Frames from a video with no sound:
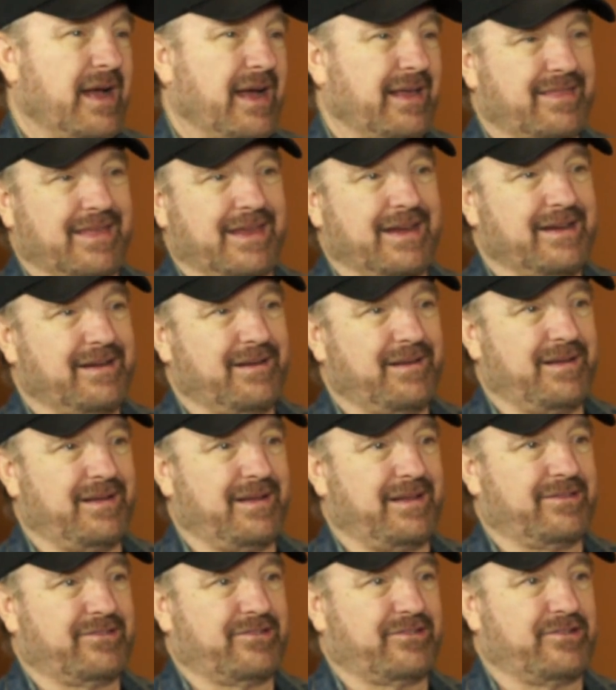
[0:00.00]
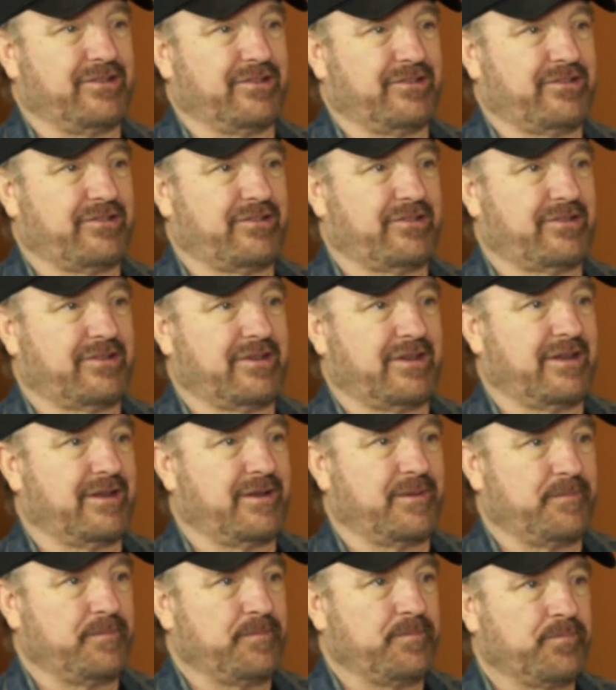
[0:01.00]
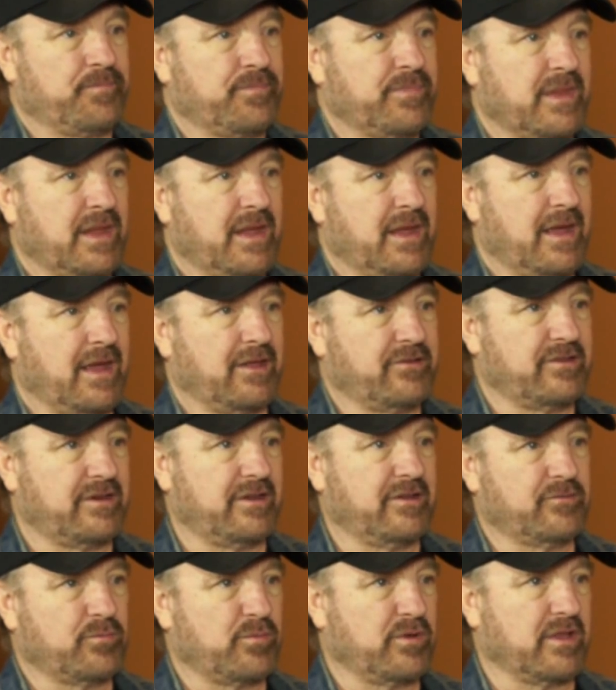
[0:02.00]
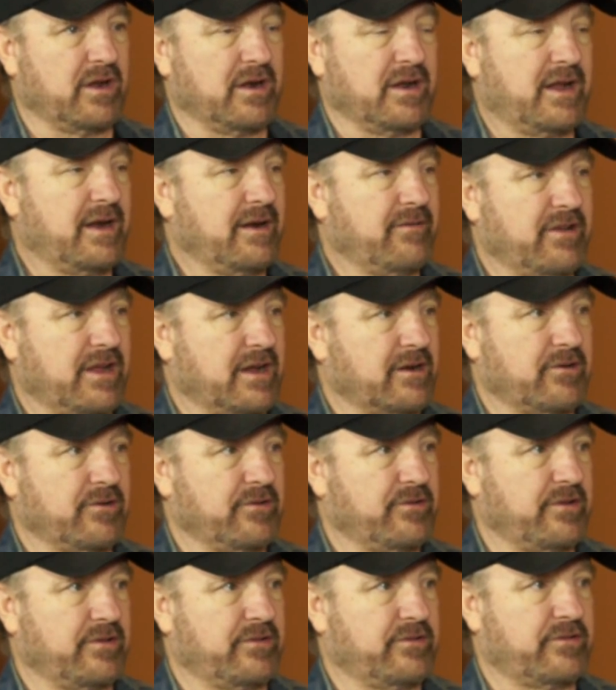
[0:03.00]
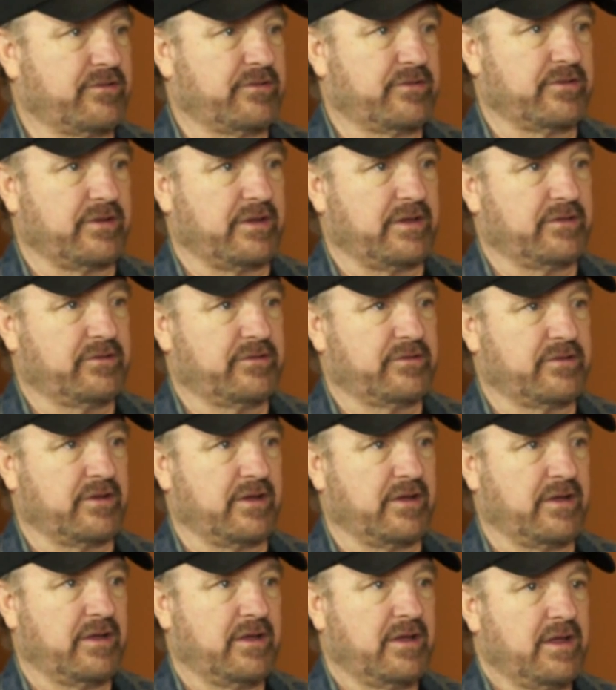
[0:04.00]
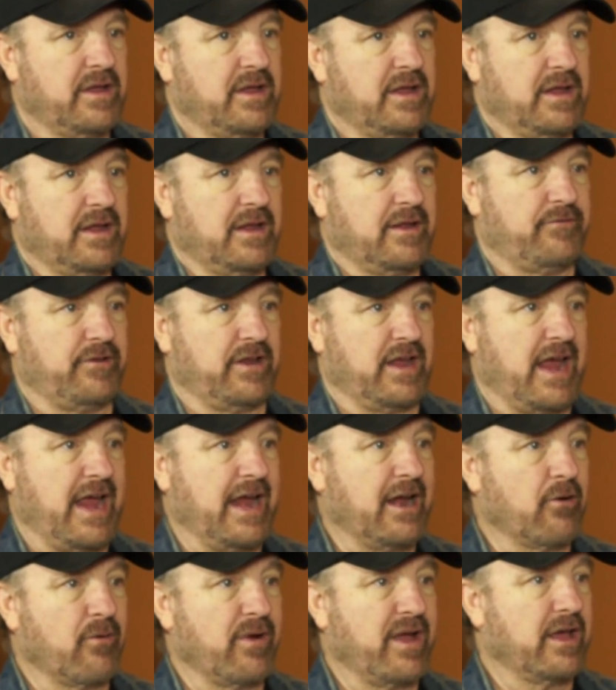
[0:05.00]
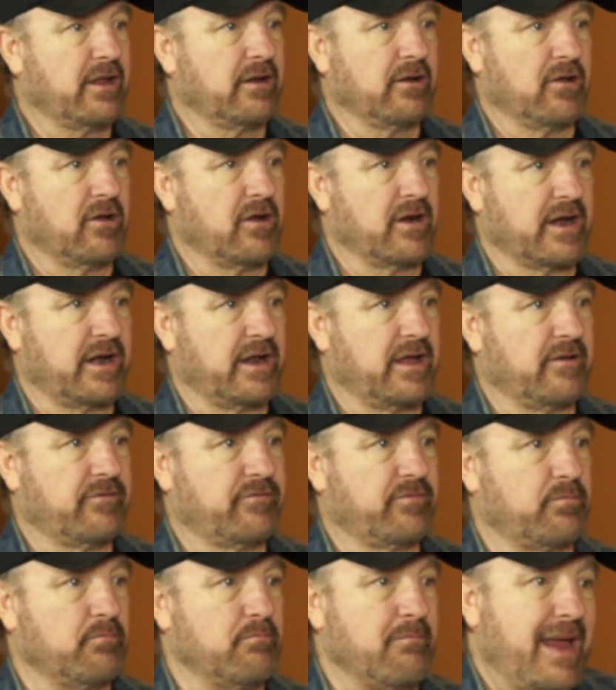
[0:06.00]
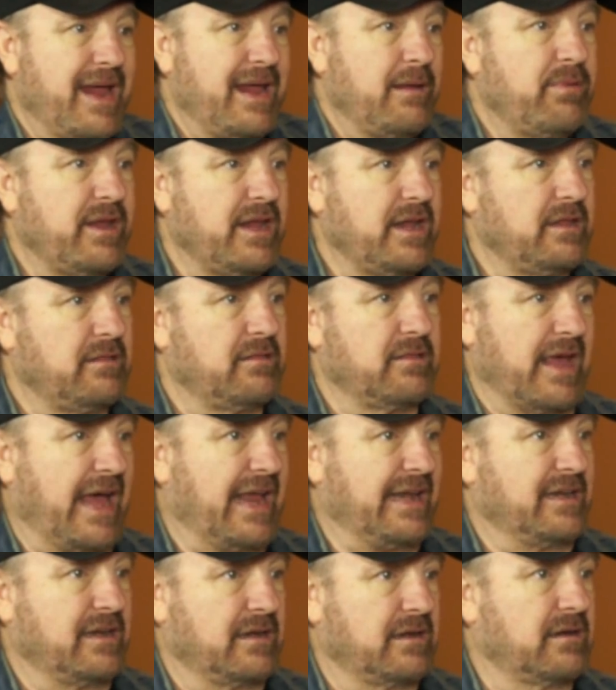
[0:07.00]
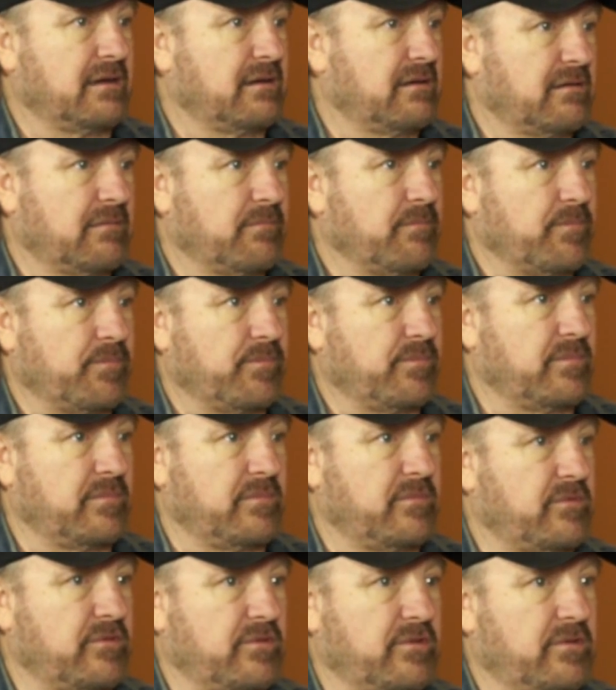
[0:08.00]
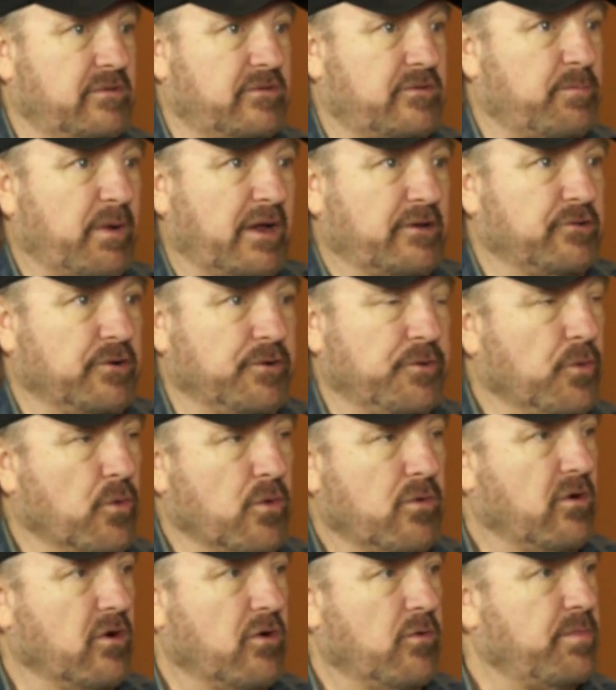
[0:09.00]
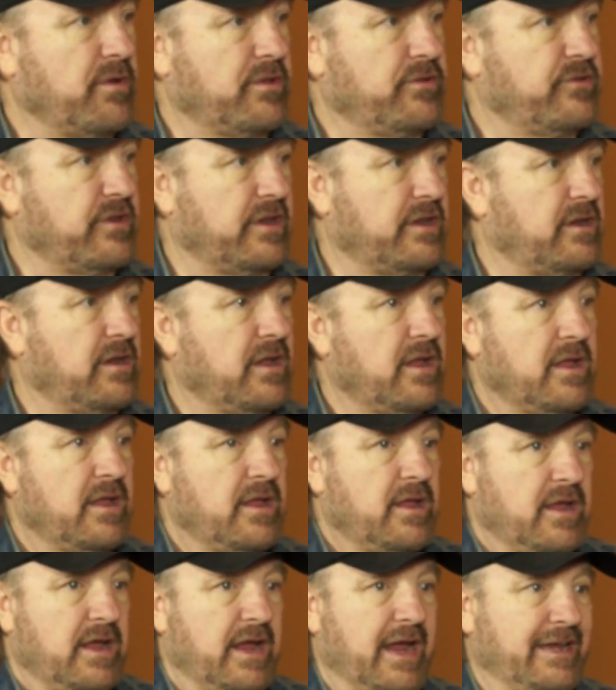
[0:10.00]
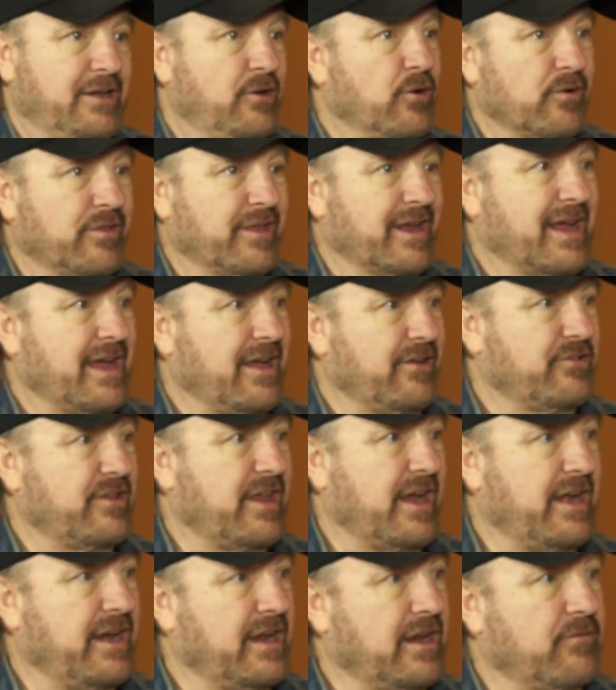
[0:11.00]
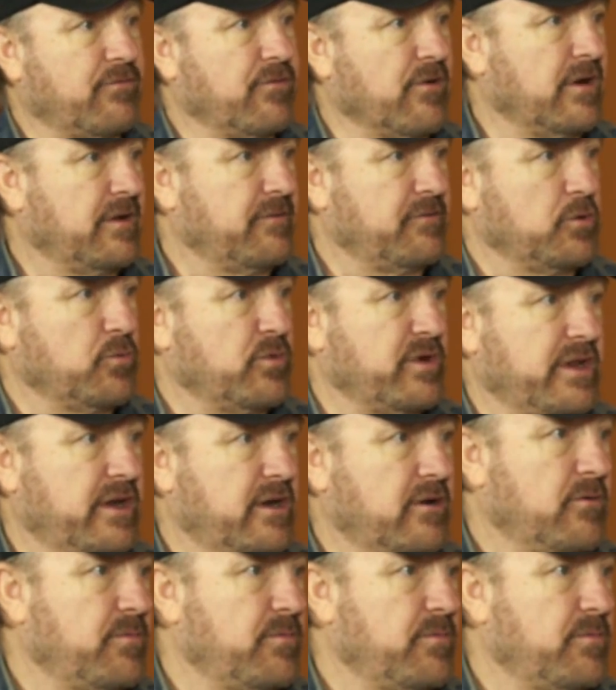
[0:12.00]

I think it's just, as it is with a lot of actors, it's if you hang around long enough, maybe that special door opens, and you're the guy standing in front of it when it